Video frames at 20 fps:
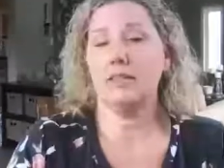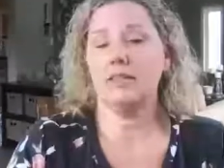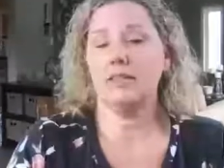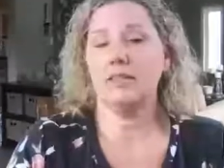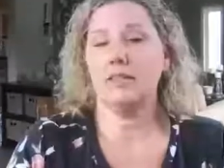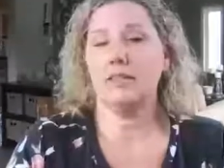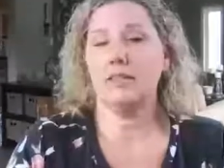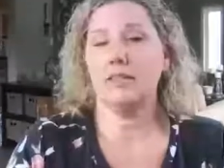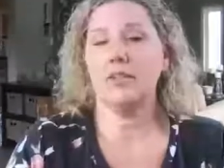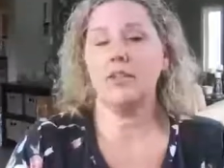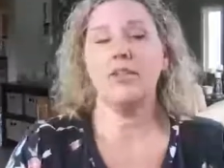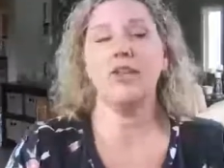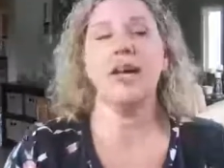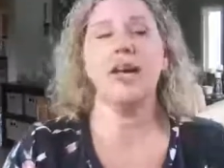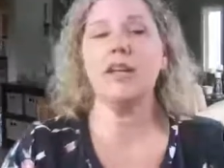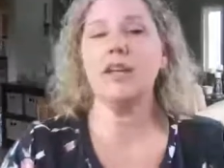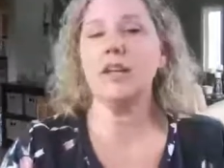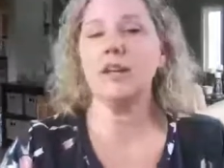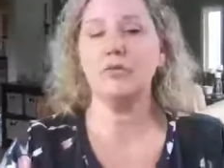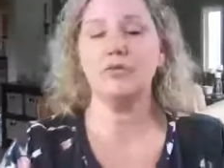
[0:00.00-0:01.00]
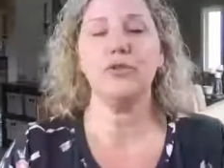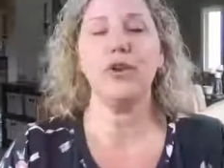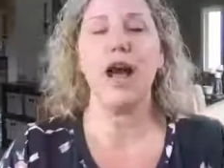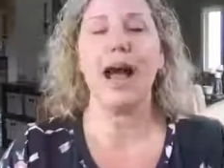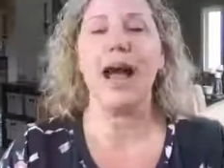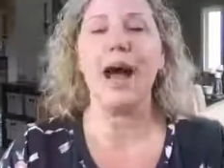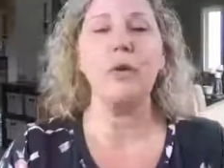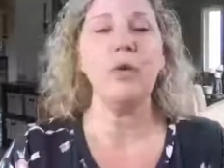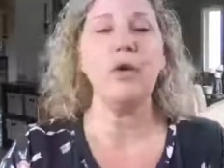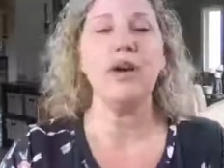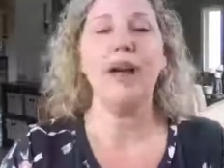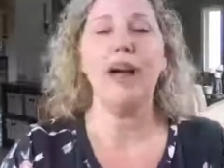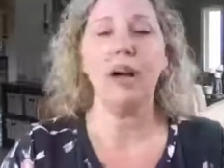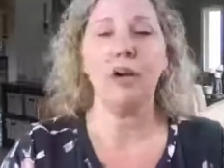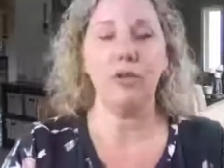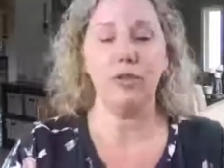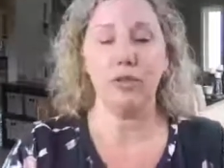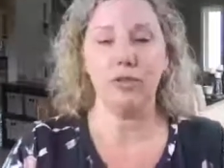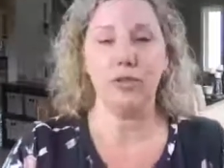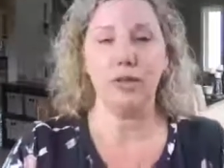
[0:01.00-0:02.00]
they're not in it for our
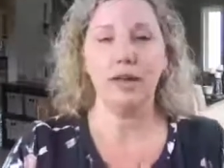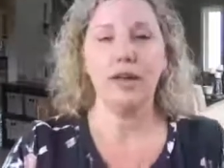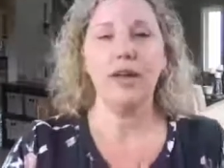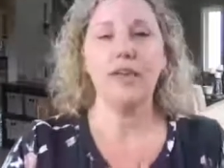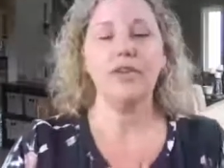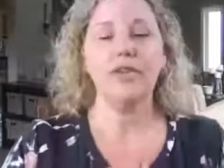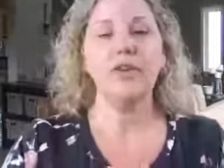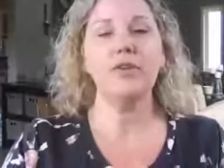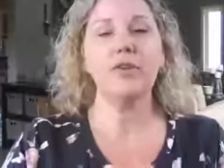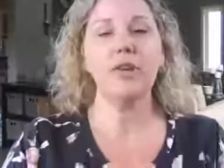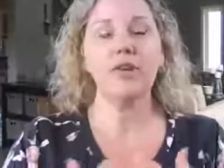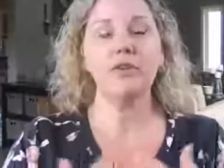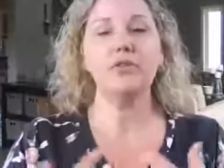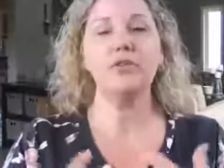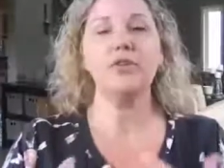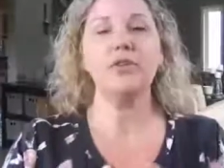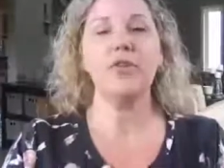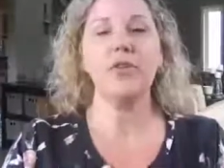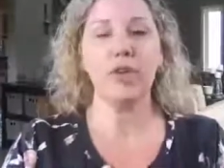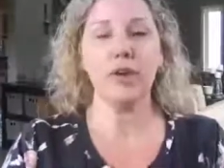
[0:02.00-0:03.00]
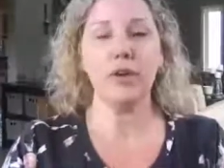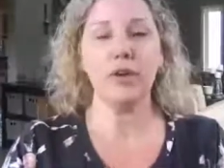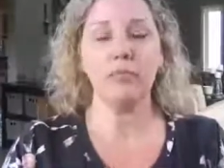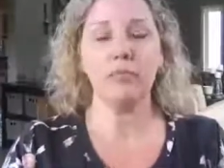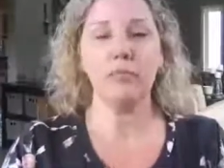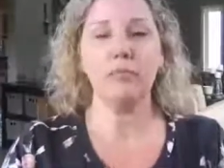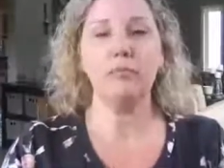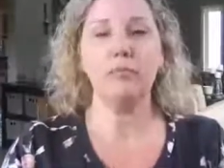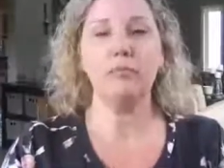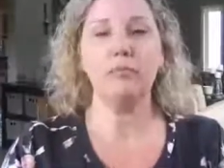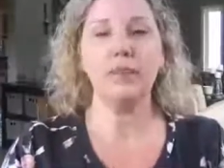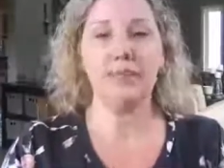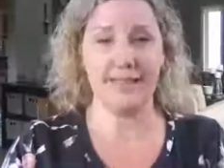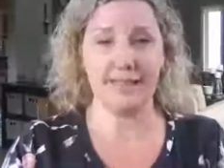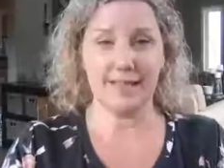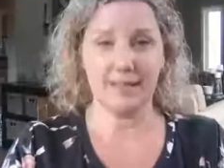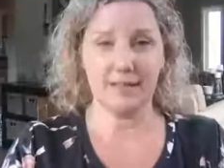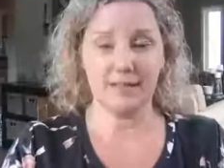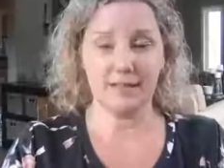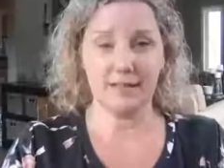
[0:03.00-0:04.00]
health. They're in it for their
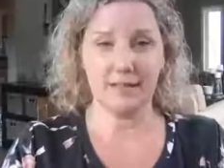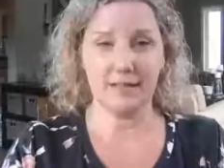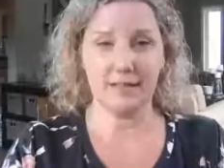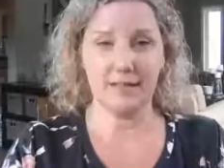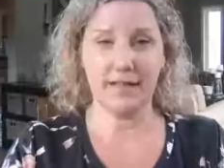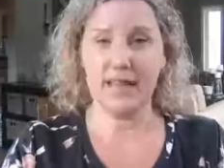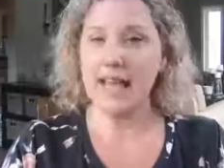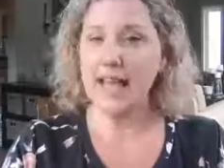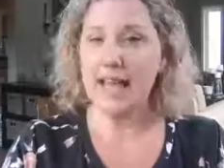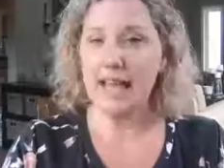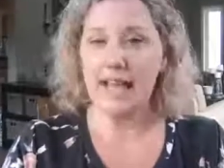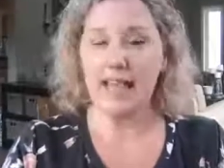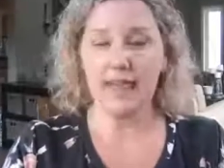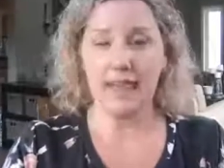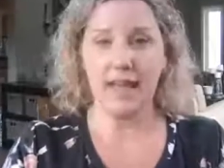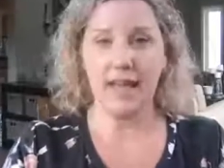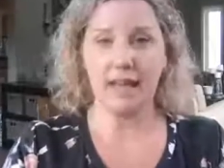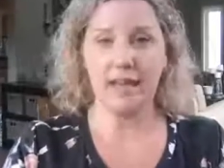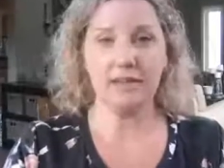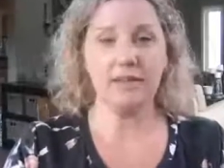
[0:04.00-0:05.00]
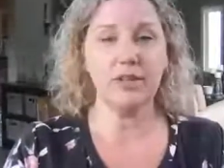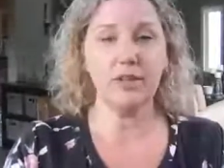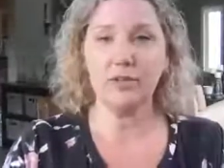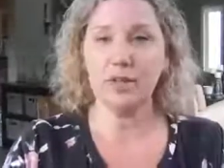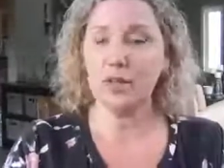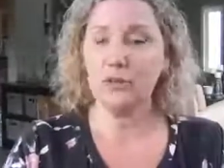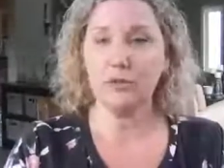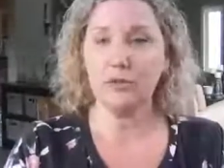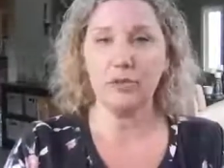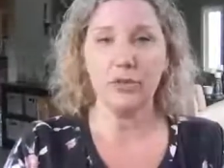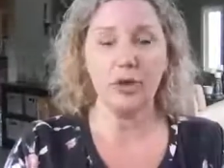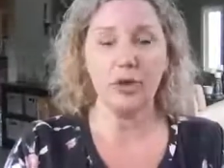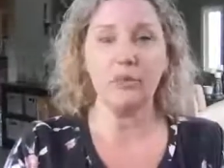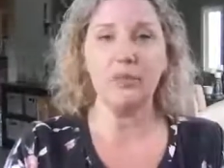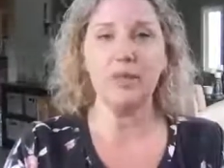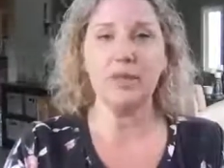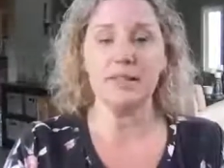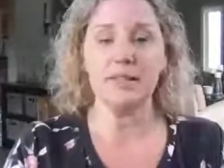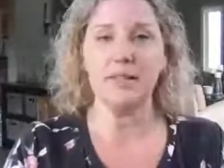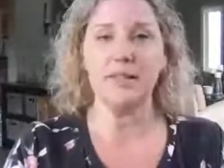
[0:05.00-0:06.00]
business. And I get that. They're in it for their
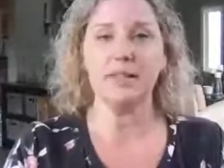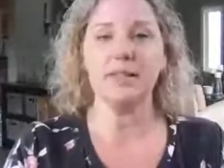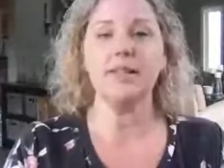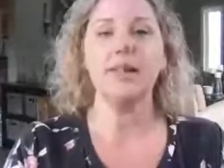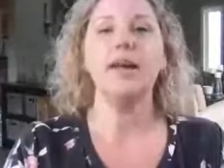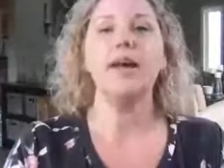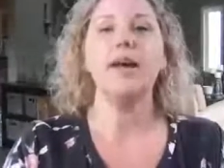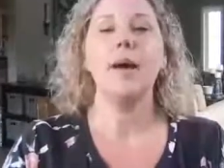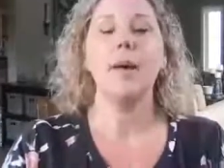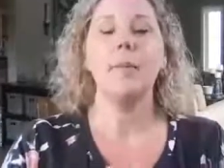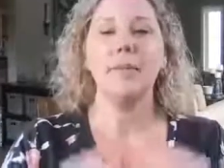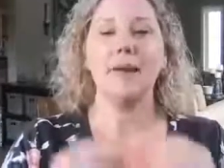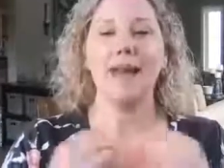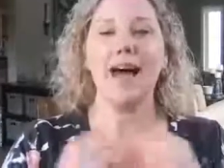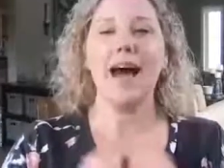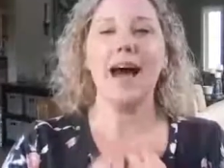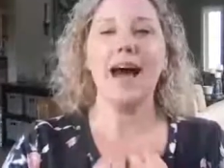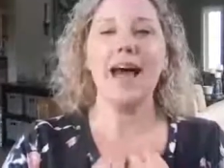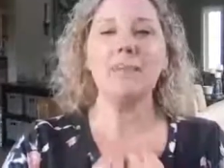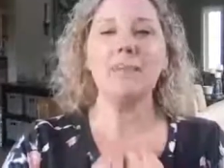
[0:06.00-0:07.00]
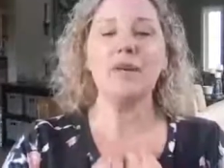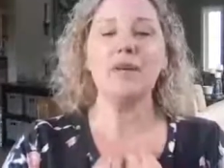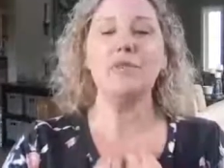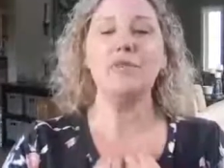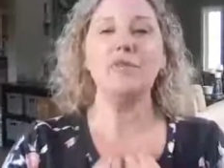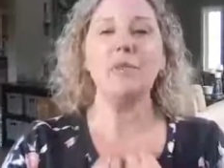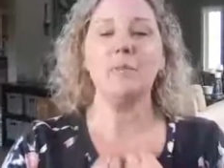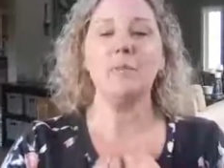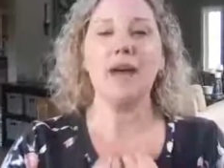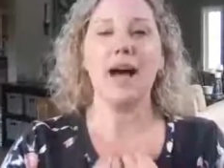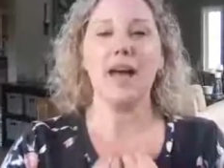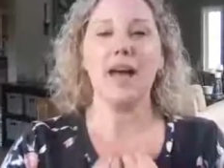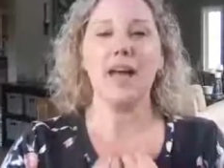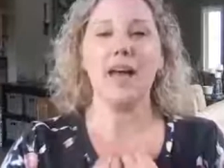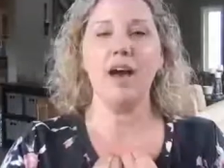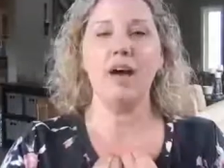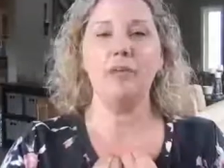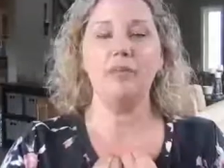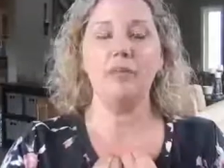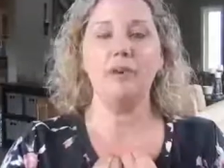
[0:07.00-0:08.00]
business. But I'm in it for my
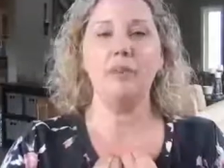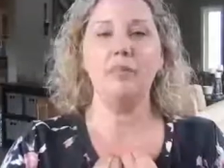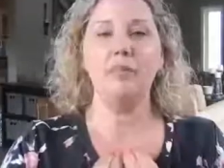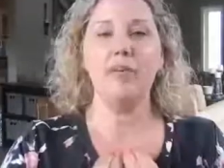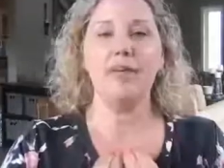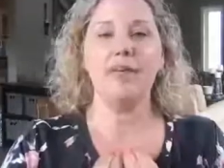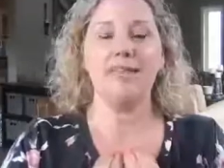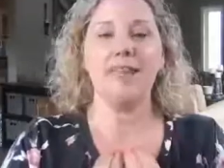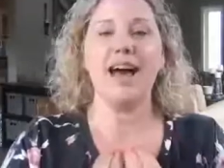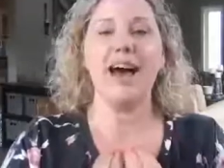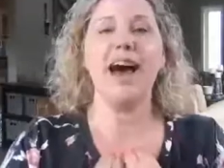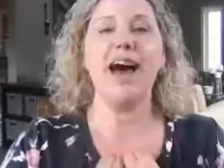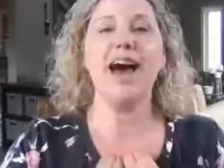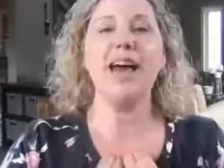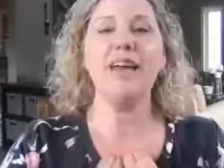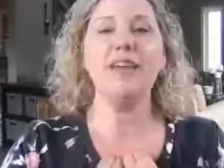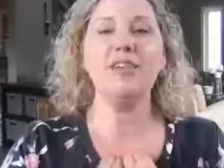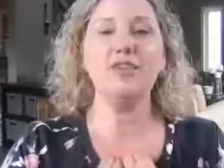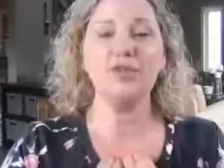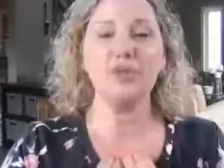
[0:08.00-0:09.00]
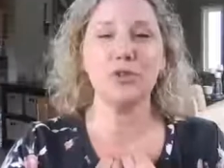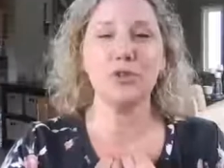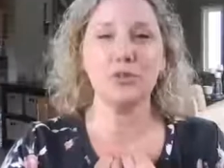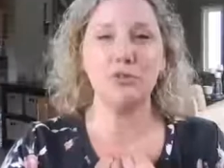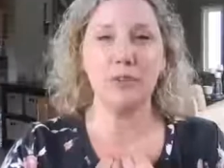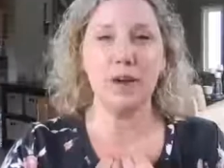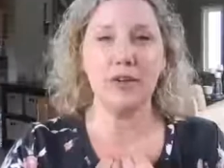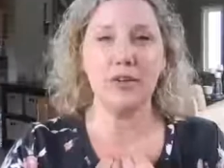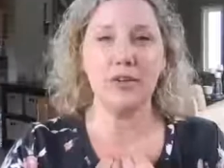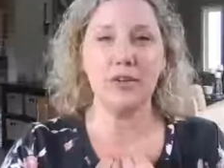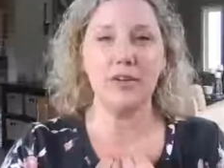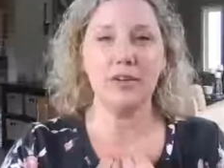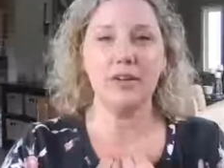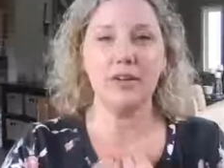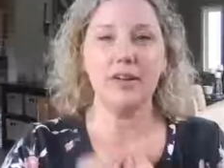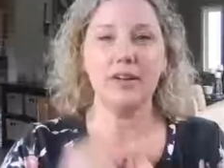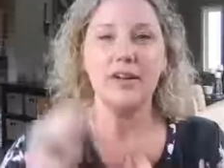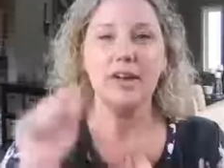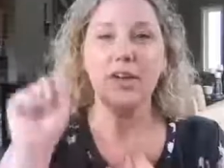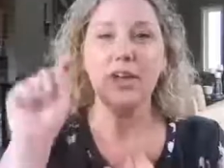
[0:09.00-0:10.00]
health because I deserve better.
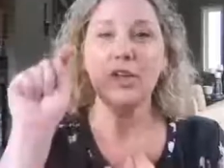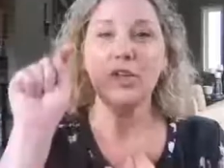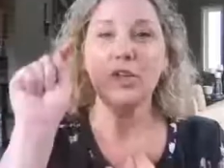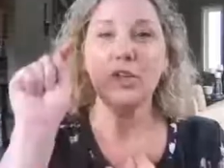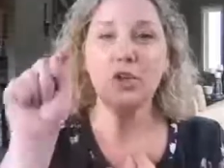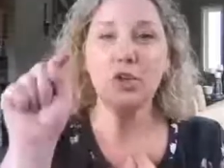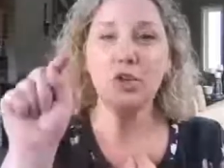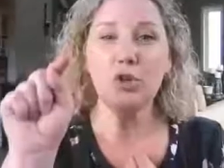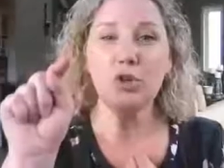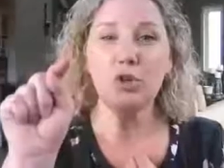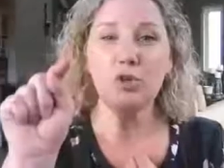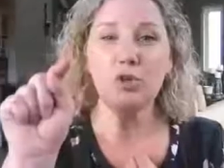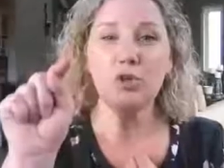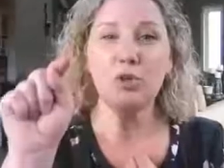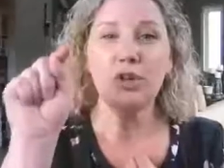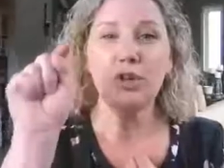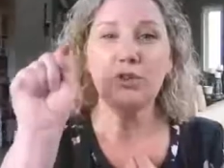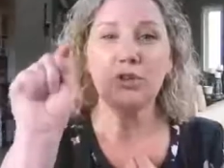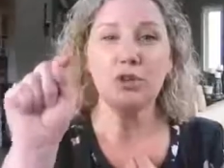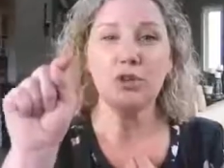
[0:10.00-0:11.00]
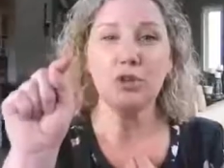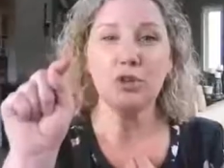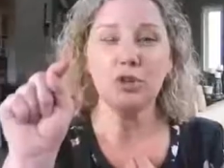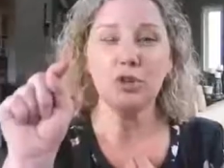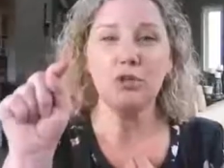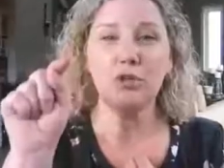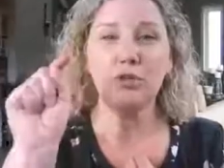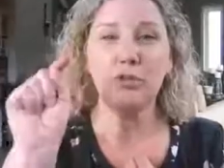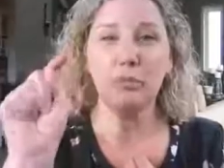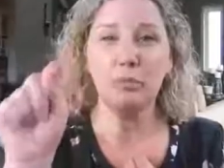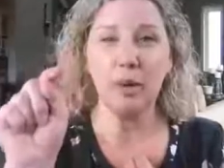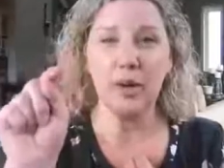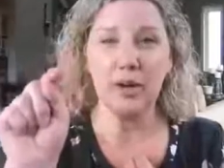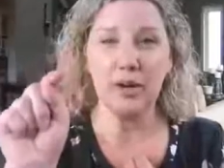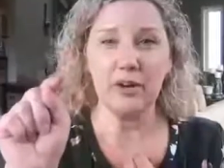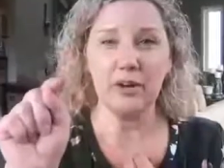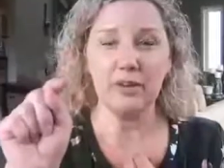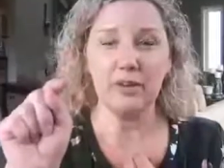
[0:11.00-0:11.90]
You deserve better.